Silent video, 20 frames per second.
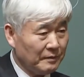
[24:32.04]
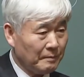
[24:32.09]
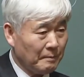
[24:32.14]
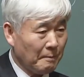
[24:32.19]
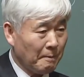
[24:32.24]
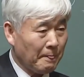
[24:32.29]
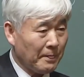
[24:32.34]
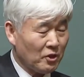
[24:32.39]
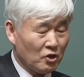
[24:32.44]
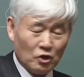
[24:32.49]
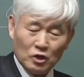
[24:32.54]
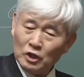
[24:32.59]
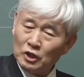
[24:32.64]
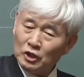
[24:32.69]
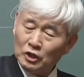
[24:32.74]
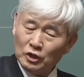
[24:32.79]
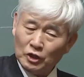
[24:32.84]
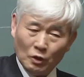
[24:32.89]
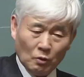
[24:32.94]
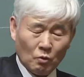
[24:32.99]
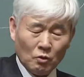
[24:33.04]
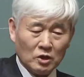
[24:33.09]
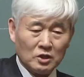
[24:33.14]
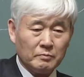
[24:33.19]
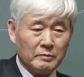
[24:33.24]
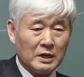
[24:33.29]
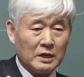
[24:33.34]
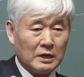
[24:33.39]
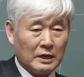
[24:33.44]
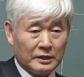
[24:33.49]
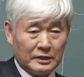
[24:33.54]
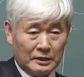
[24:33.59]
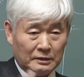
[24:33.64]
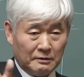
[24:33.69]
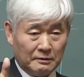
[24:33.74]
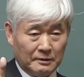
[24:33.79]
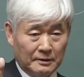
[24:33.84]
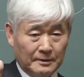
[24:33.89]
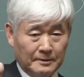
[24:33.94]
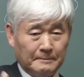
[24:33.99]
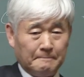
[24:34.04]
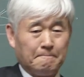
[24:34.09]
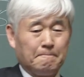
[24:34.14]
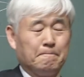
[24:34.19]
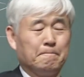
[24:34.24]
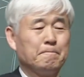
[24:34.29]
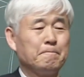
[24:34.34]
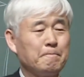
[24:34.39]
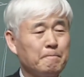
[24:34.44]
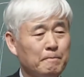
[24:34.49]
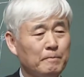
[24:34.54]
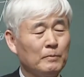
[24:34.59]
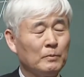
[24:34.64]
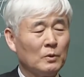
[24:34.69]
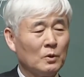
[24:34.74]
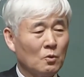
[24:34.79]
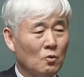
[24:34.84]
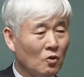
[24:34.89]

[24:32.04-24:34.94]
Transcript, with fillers: You must never lie if you have a warm heart.